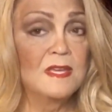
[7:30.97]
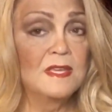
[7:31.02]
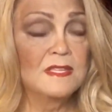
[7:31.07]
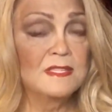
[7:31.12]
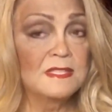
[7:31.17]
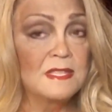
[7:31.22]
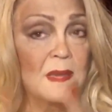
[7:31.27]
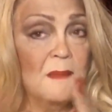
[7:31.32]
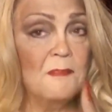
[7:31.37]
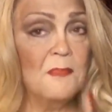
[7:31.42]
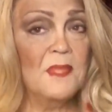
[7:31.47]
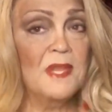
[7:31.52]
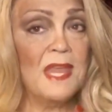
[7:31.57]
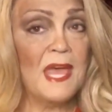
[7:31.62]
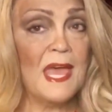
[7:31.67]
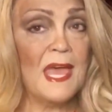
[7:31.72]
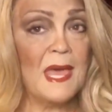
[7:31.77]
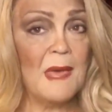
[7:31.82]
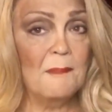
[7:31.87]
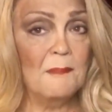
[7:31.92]
Something
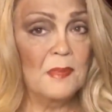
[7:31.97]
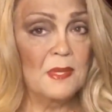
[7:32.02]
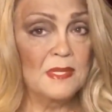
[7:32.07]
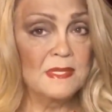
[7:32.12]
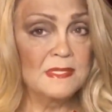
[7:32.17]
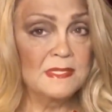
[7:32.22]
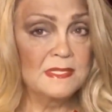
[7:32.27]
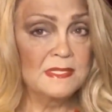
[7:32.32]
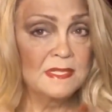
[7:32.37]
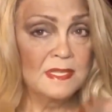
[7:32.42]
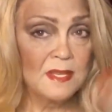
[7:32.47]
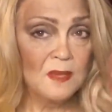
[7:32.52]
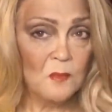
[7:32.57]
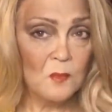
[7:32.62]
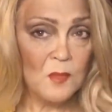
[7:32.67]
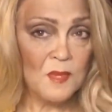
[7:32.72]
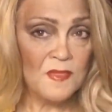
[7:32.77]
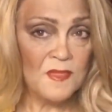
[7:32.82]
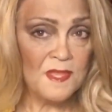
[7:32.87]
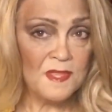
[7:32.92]
happens
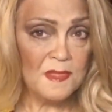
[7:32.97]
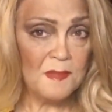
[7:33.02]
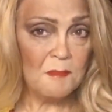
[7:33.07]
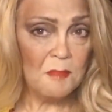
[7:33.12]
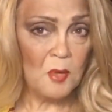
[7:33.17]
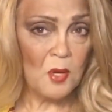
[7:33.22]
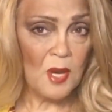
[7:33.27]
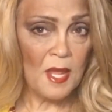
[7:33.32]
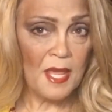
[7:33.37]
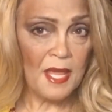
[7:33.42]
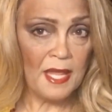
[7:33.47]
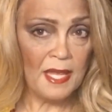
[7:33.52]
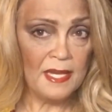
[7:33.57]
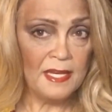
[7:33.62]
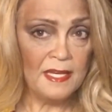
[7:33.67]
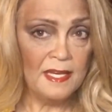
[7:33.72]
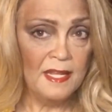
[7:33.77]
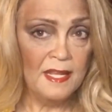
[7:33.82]
within the brain